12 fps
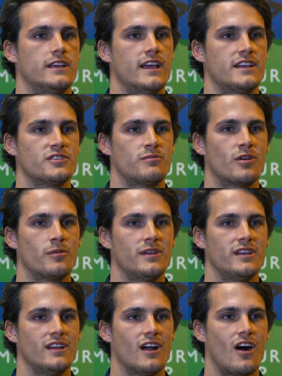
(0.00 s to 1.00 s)
Yeah, so
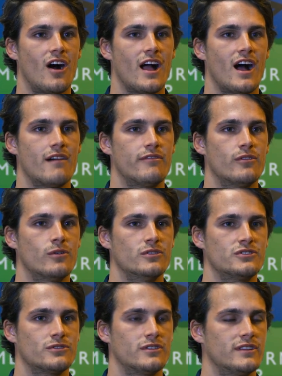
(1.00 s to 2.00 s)
probably a high half
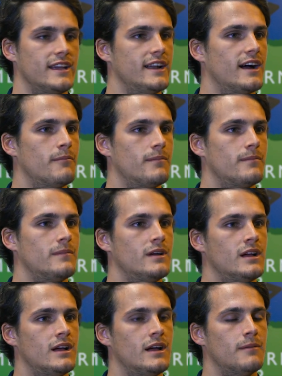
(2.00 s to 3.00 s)
forward sort of lead up
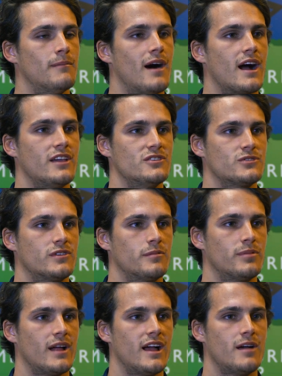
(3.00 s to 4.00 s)
marking sort
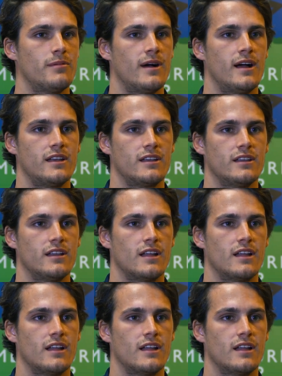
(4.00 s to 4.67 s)
of player, but